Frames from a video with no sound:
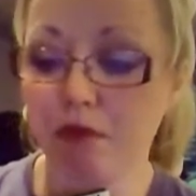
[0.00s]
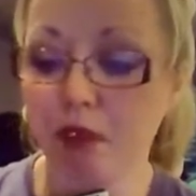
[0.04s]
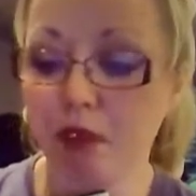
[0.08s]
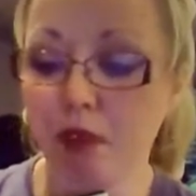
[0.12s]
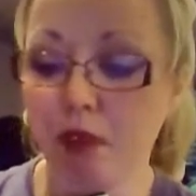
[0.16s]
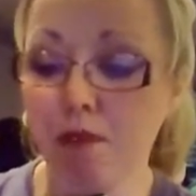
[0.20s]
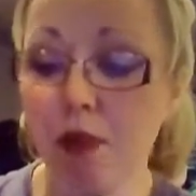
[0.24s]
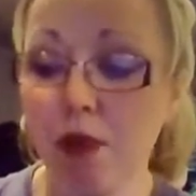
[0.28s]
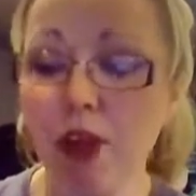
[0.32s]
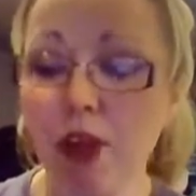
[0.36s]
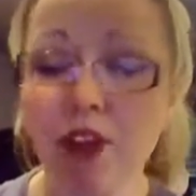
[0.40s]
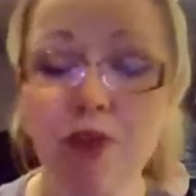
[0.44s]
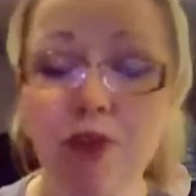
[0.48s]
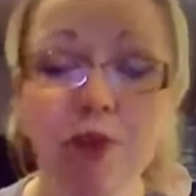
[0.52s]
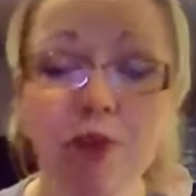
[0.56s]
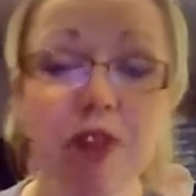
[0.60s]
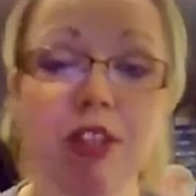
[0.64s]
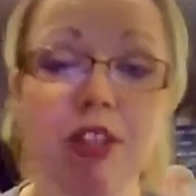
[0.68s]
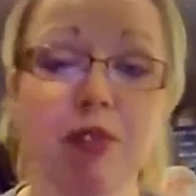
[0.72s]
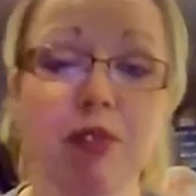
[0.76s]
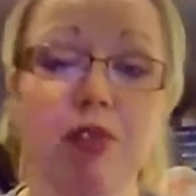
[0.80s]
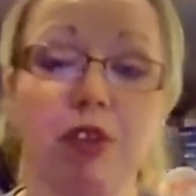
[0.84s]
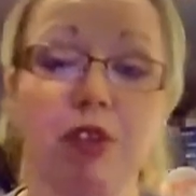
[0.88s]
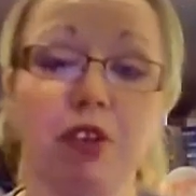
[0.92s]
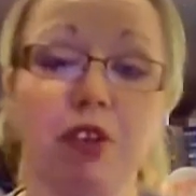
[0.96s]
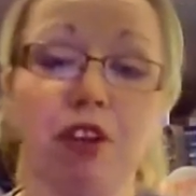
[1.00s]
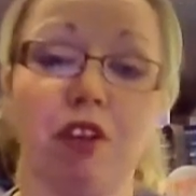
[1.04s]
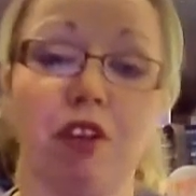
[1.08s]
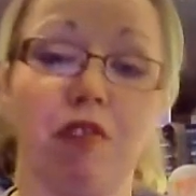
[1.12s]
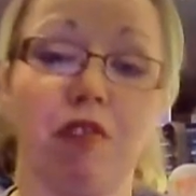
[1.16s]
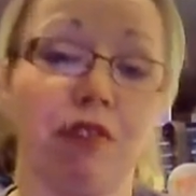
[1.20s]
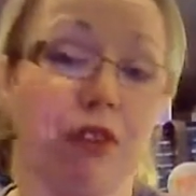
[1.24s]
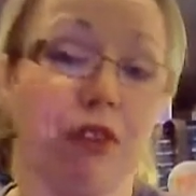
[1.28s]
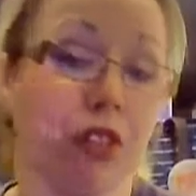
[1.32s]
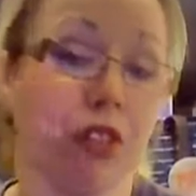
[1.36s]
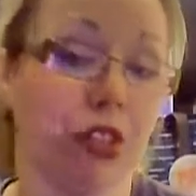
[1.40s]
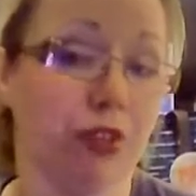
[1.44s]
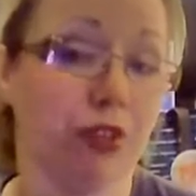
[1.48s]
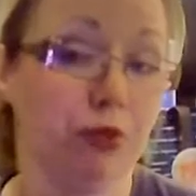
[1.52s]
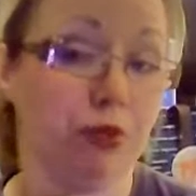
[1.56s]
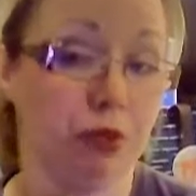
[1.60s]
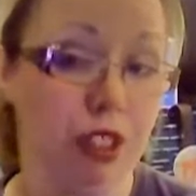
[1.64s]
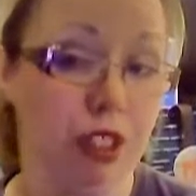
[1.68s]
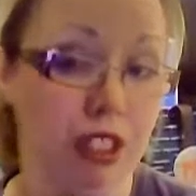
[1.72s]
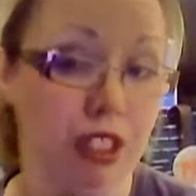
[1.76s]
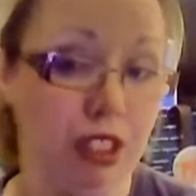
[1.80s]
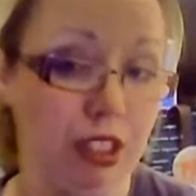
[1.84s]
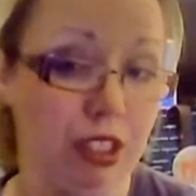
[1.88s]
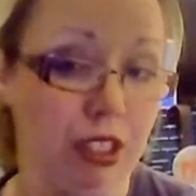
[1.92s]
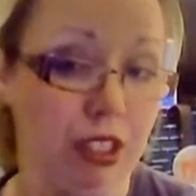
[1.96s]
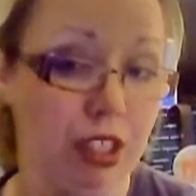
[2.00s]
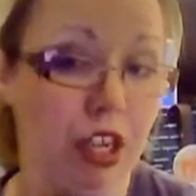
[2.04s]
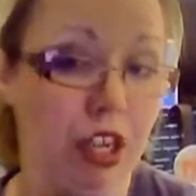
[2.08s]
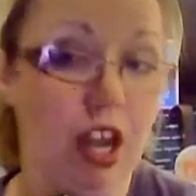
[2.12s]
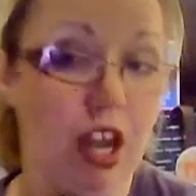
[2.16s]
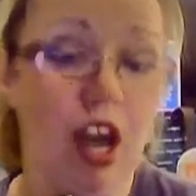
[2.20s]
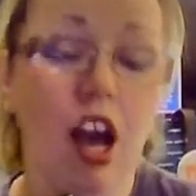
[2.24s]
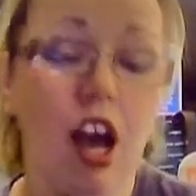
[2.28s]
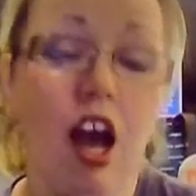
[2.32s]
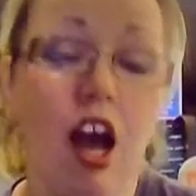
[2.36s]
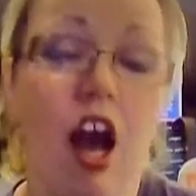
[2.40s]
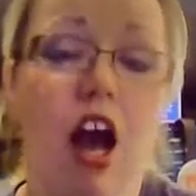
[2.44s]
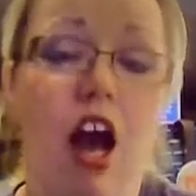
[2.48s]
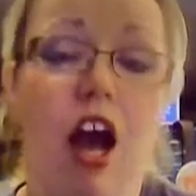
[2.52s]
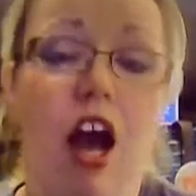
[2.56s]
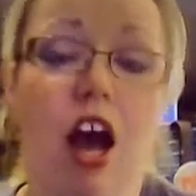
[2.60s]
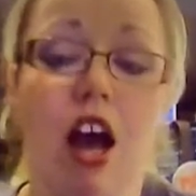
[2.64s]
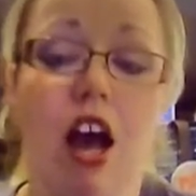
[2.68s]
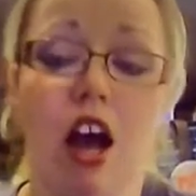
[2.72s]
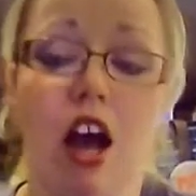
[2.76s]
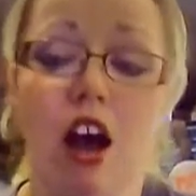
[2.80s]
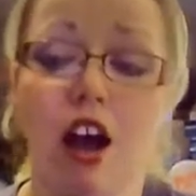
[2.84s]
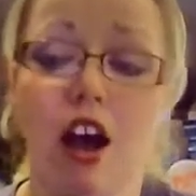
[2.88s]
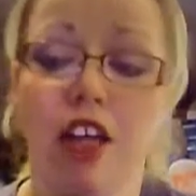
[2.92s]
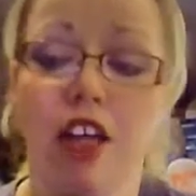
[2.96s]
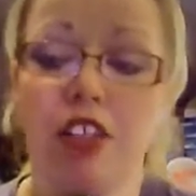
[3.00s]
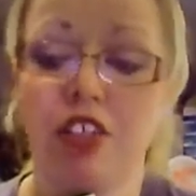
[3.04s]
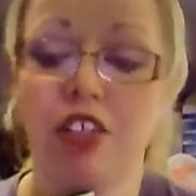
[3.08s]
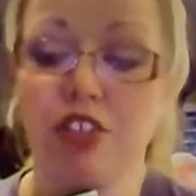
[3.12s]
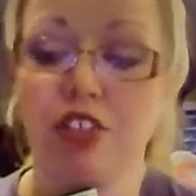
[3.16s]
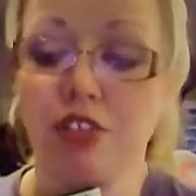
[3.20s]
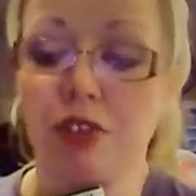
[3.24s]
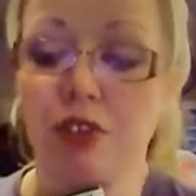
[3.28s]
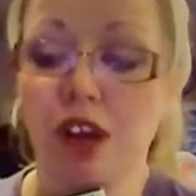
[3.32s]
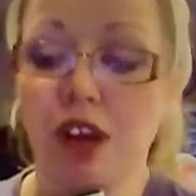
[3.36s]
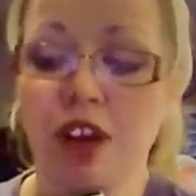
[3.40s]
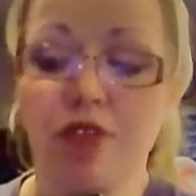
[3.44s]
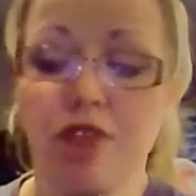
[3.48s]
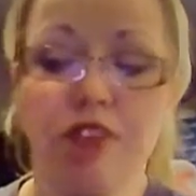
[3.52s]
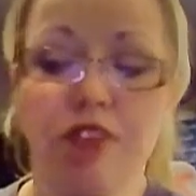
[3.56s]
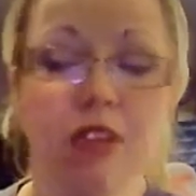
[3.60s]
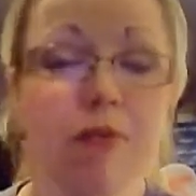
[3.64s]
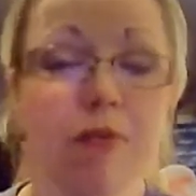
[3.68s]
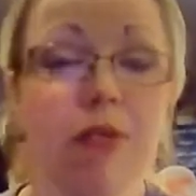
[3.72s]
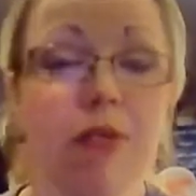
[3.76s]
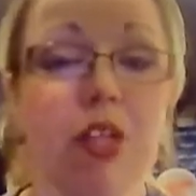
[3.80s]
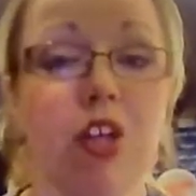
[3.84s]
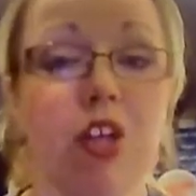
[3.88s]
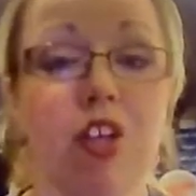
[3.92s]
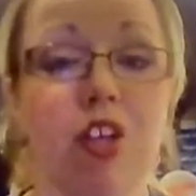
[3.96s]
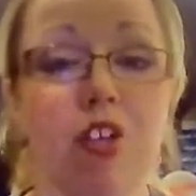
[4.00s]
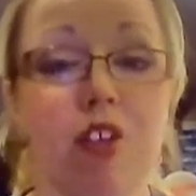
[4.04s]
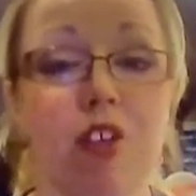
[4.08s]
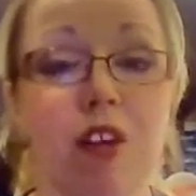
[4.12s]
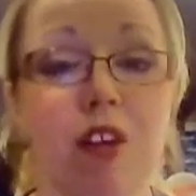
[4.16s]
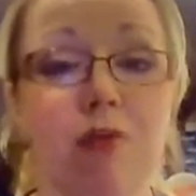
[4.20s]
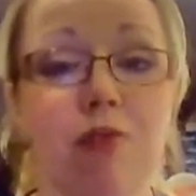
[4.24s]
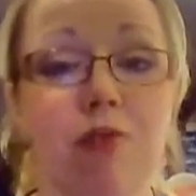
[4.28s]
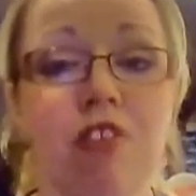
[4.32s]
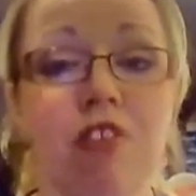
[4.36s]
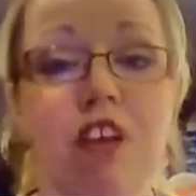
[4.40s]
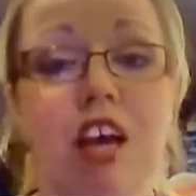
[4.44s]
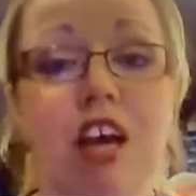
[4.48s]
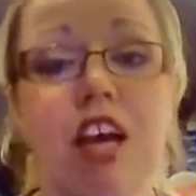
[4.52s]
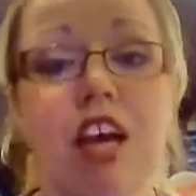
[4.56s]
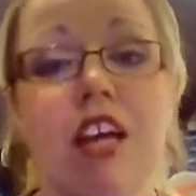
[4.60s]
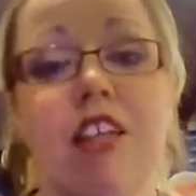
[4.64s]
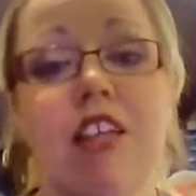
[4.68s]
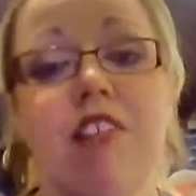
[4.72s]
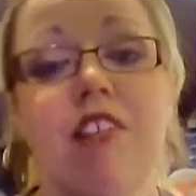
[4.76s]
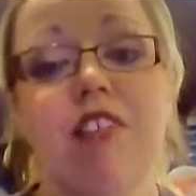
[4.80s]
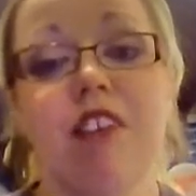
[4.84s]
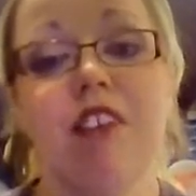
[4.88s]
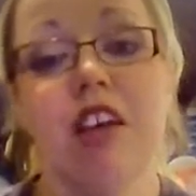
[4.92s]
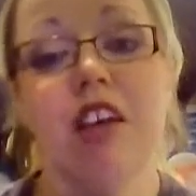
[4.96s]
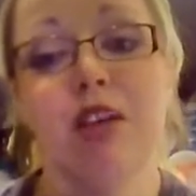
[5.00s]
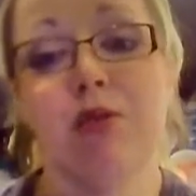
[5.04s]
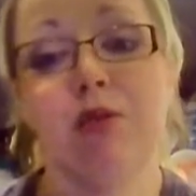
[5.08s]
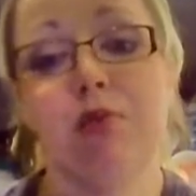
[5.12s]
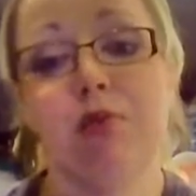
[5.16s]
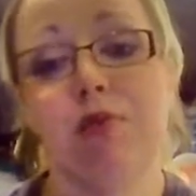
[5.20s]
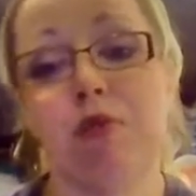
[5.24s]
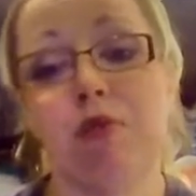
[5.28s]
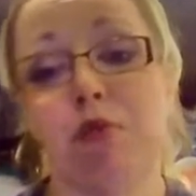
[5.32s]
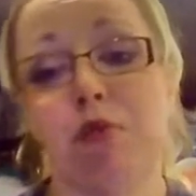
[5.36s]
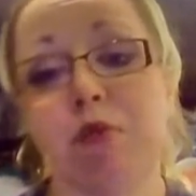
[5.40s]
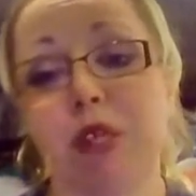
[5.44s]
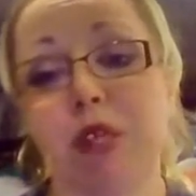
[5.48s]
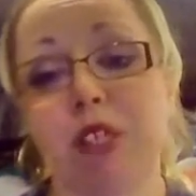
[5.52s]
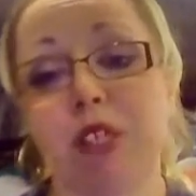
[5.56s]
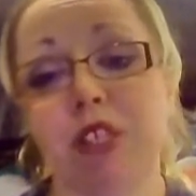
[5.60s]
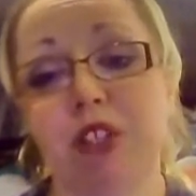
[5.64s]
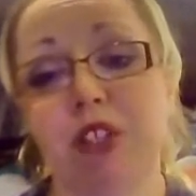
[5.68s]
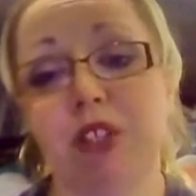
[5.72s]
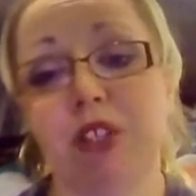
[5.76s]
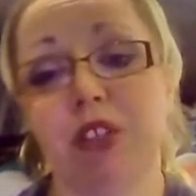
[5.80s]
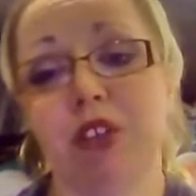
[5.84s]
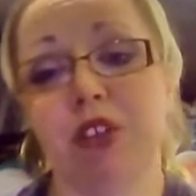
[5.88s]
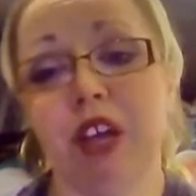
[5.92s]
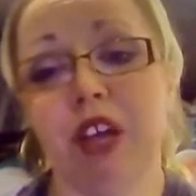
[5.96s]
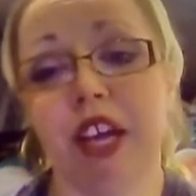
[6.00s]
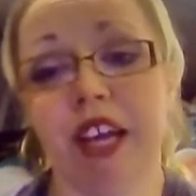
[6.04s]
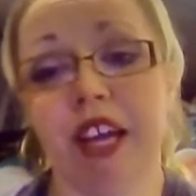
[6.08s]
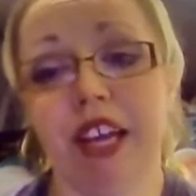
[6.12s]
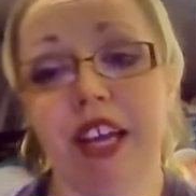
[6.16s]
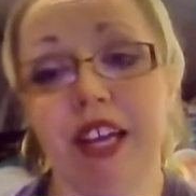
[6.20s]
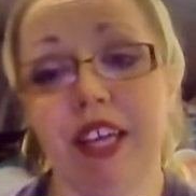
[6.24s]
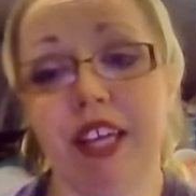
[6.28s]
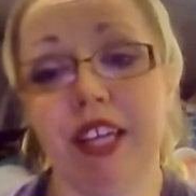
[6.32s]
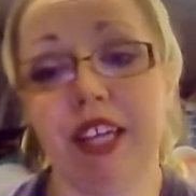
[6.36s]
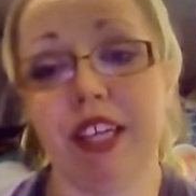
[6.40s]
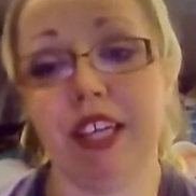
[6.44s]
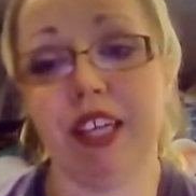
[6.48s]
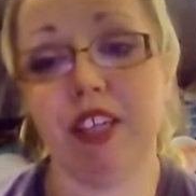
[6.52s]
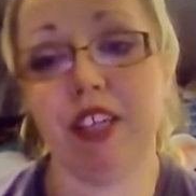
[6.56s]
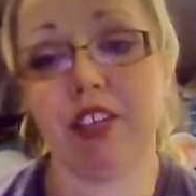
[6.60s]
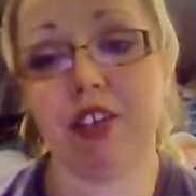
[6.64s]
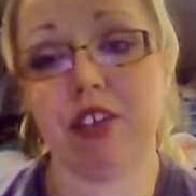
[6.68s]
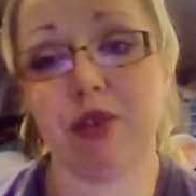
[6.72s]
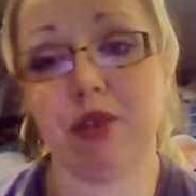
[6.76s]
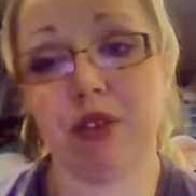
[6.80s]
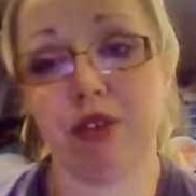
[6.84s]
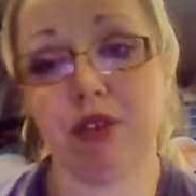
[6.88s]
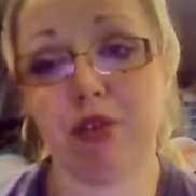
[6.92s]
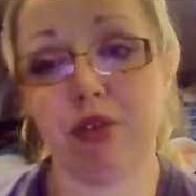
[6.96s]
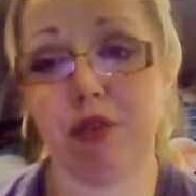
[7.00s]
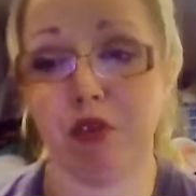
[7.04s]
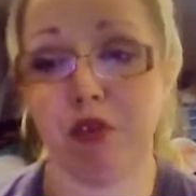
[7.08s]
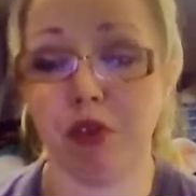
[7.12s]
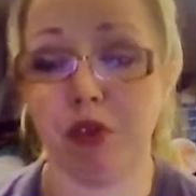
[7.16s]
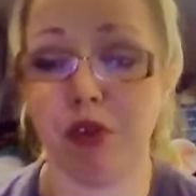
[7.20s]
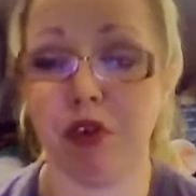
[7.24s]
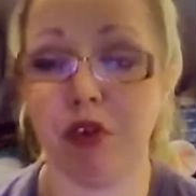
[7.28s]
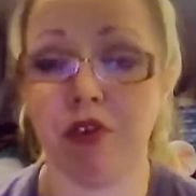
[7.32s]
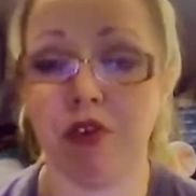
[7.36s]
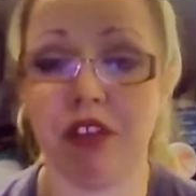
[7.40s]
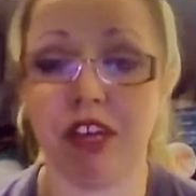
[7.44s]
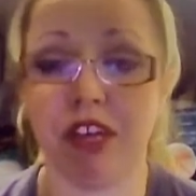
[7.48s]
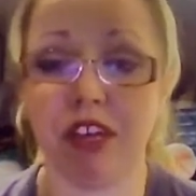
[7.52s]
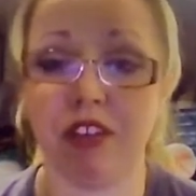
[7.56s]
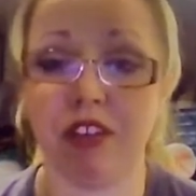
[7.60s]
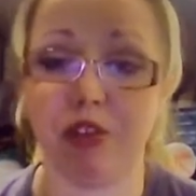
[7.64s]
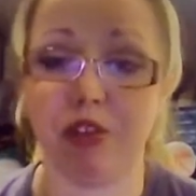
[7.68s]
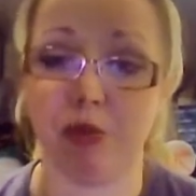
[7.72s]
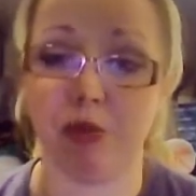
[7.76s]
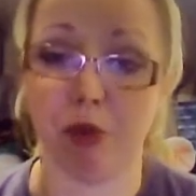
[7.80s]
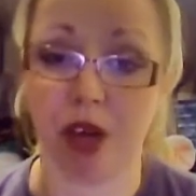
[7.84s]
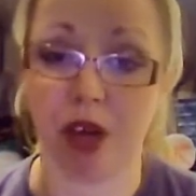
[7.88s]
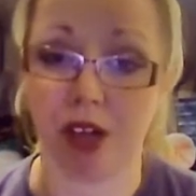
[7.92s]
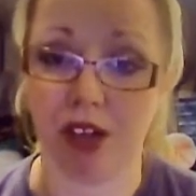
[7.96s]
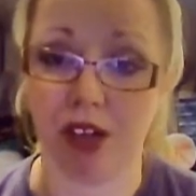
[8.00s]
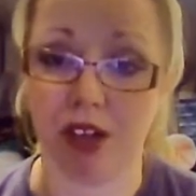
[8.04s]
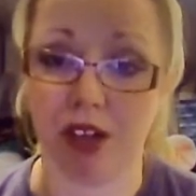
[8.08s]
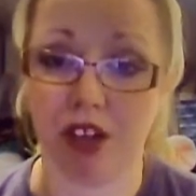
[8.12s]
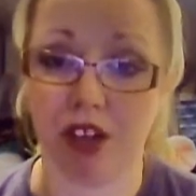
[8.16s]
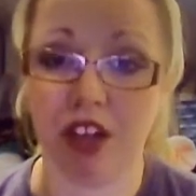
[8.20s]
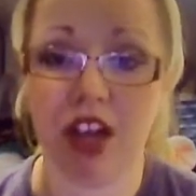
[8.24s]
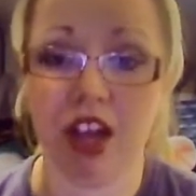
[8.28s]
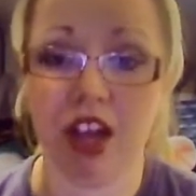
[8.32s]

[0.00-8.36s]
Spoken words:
both of which I'm told are a very good read. I do have Gem and the Holograms, and I will probably do a quick review of that as well.